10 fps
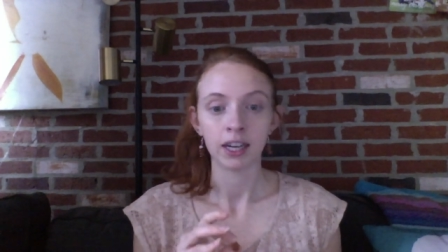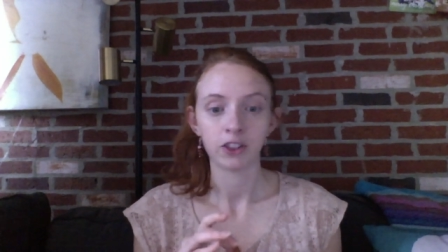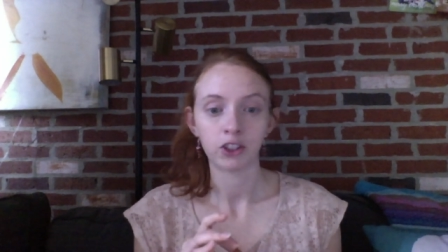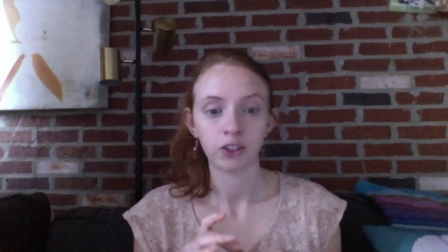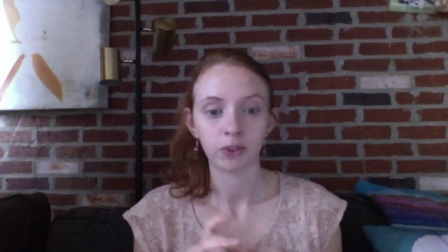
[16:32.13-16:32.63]

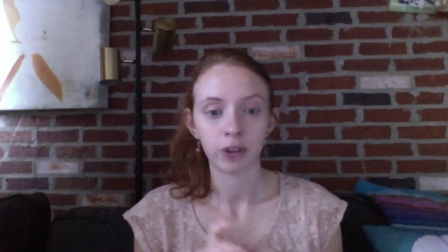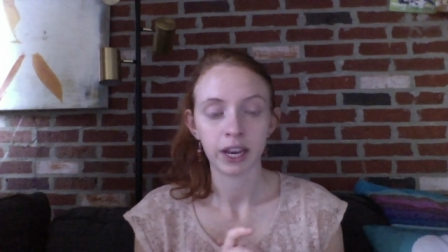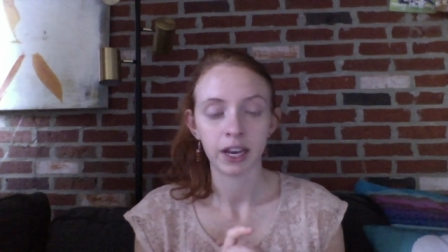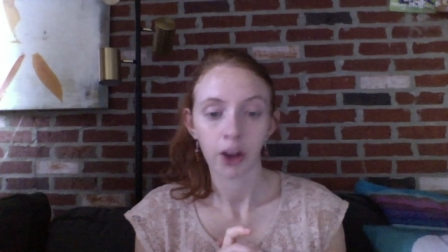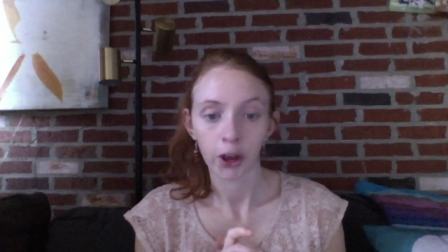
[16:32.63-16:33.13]
And she's
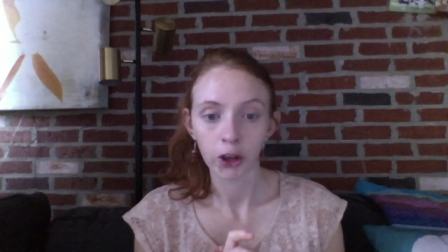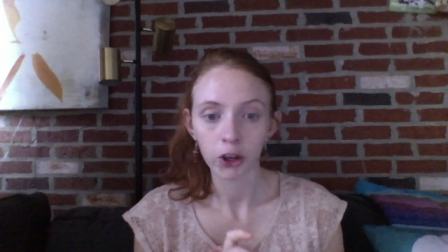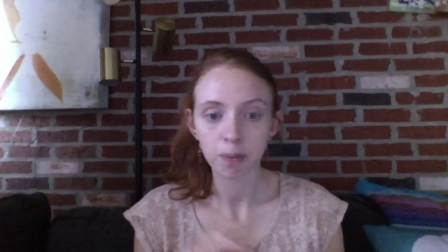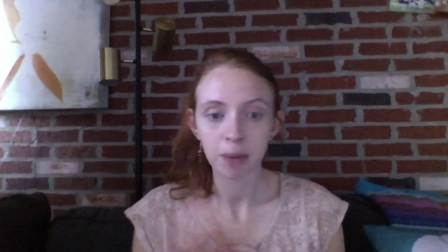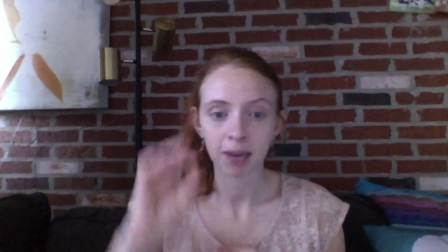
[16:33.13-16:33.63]
written, a
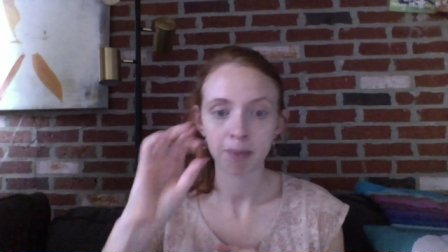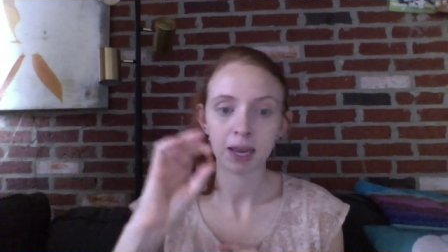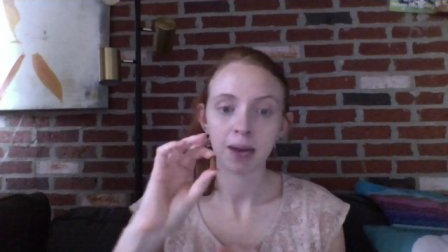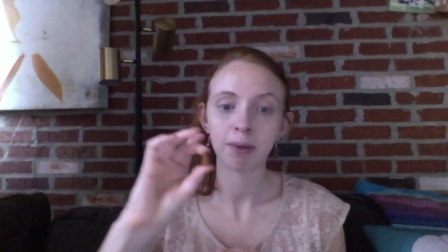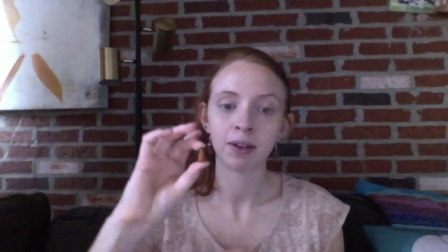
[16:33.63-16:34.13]
good
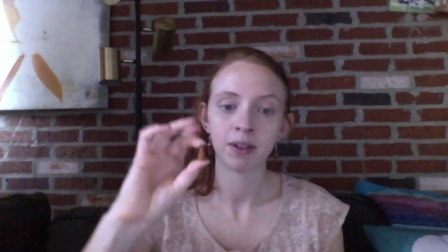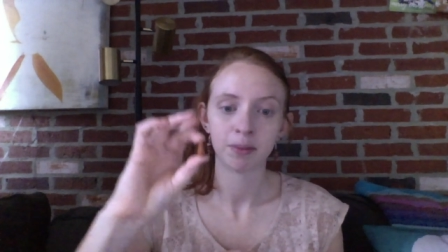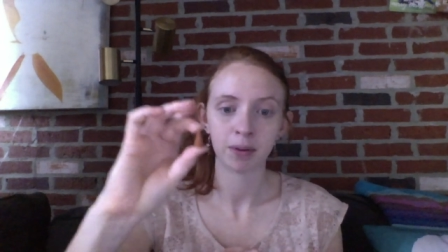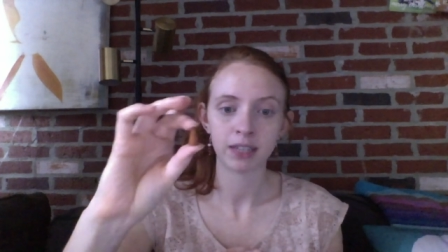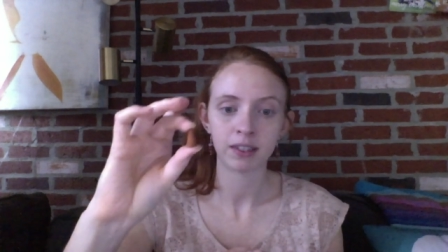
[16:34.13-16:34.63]
pick-me-up,
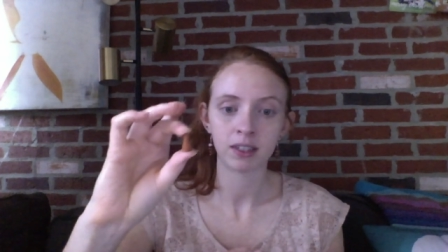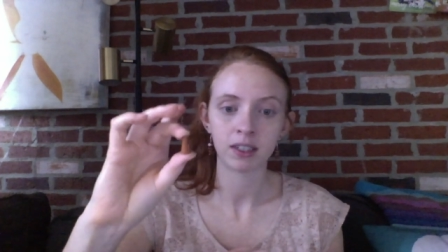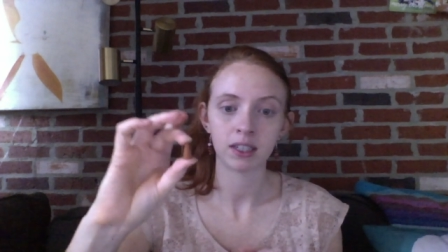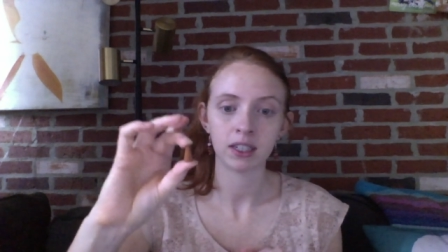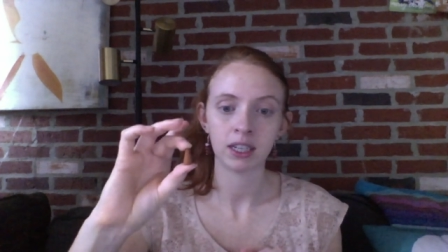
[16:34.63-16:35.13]

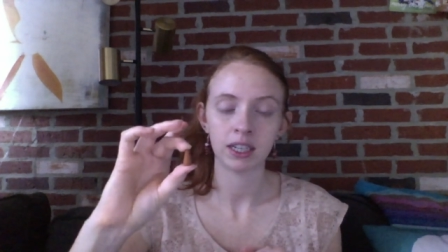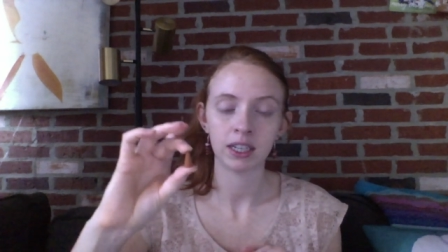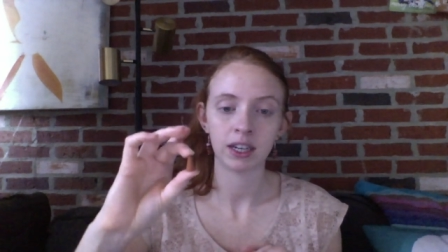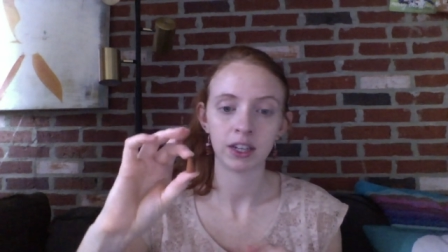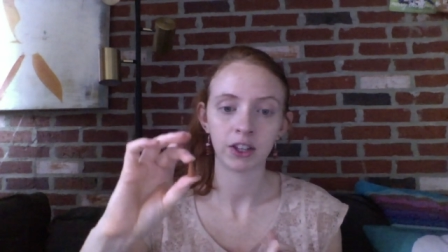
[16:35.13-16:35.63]
present
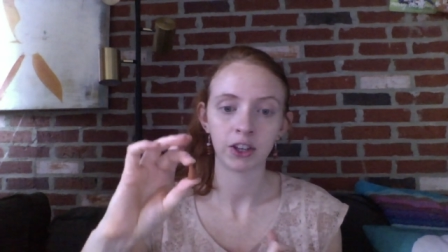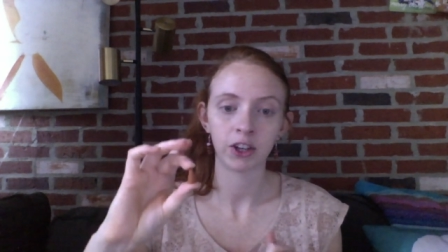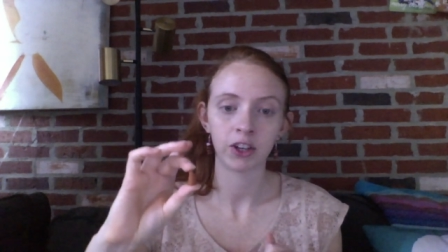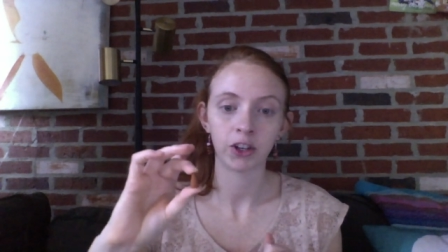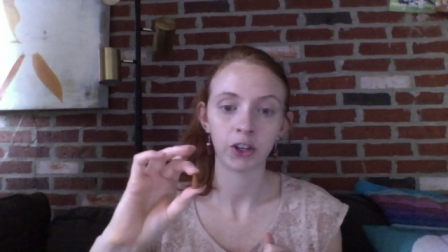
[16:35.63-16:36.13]
in the
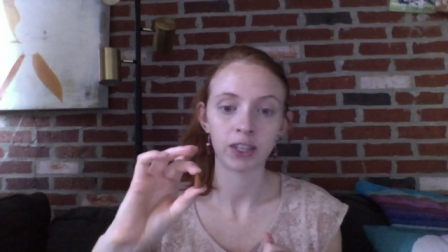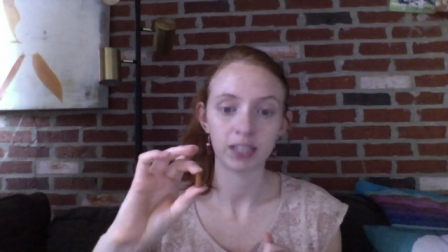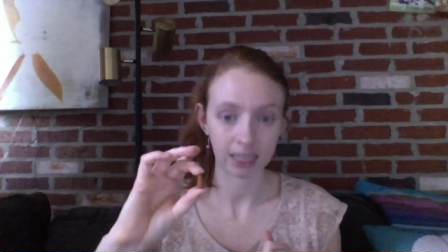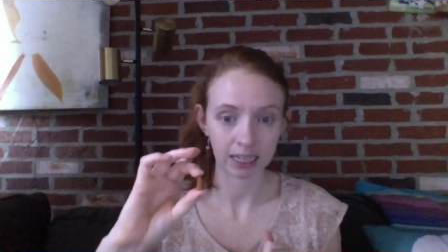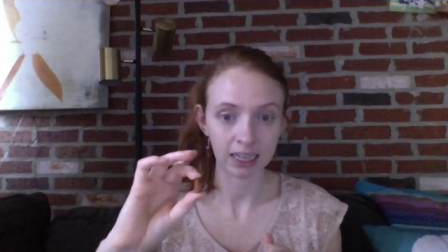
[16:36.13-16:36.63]
good
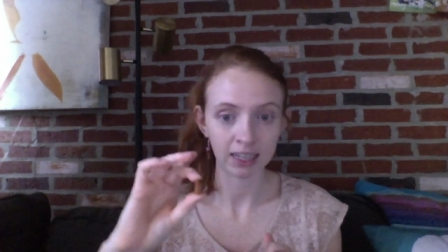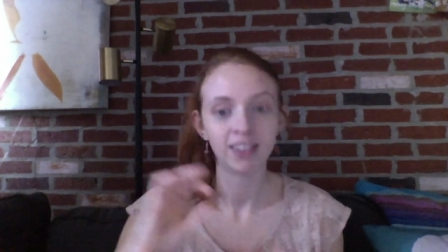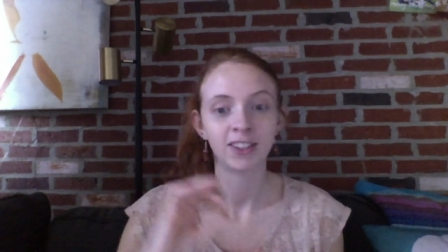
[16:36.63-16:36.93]
tea.